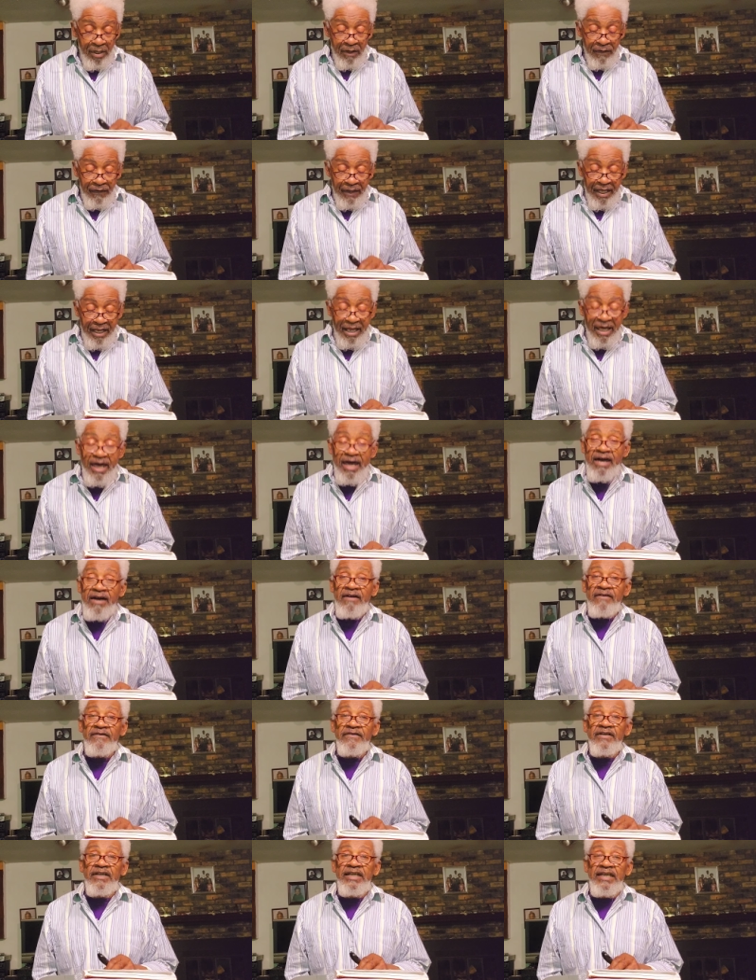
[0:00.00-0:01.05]
that have
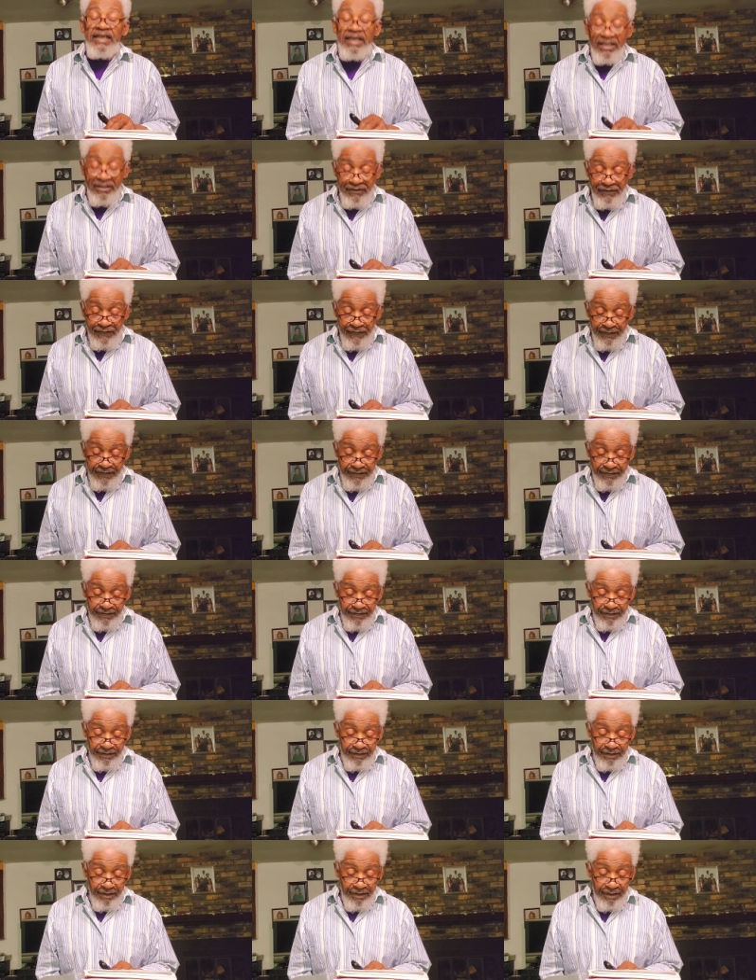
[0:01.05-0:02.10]

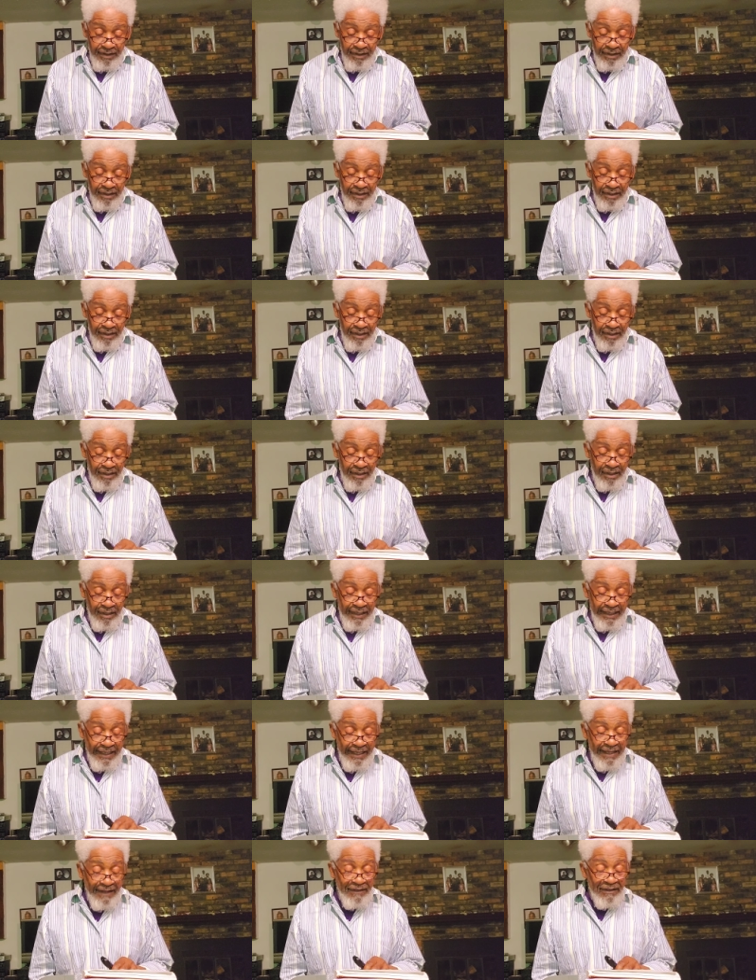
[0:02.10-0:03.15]
interest
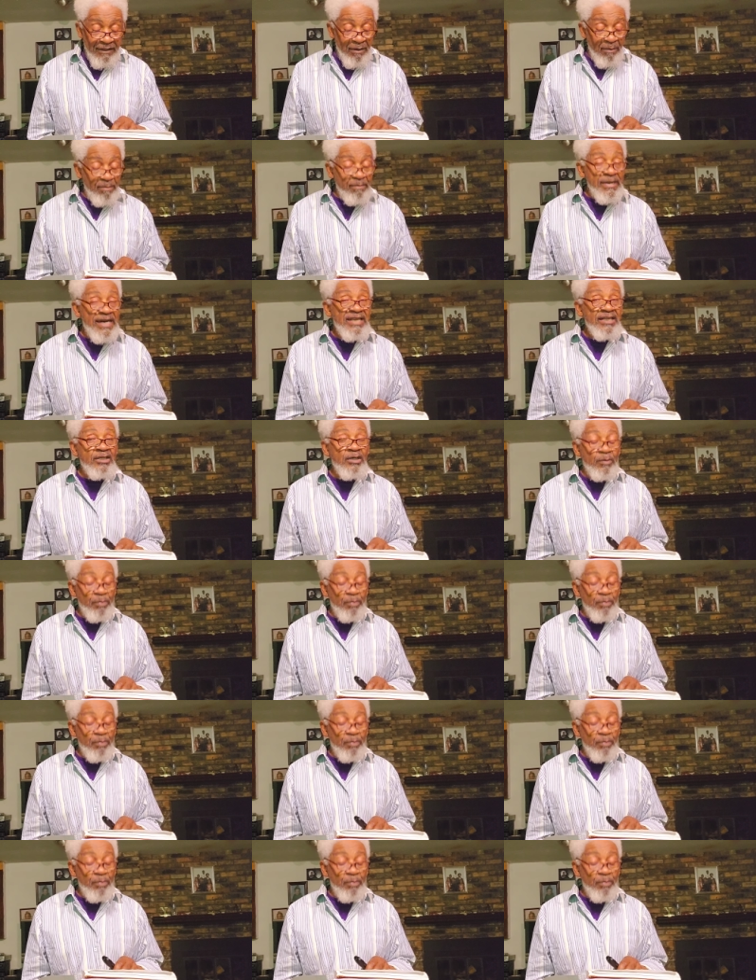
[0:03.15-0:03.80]
in the medical